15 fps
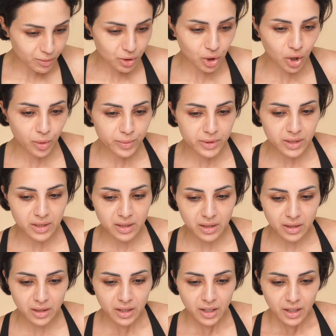tops is
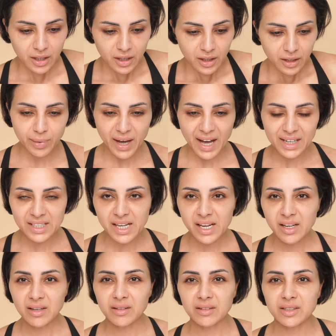the
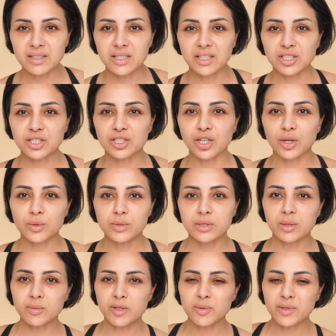padding, because it just goes,
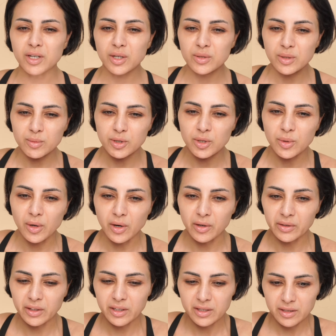sometimes it goes up too high
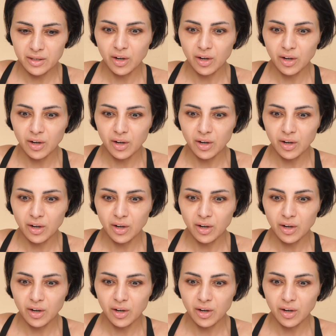and then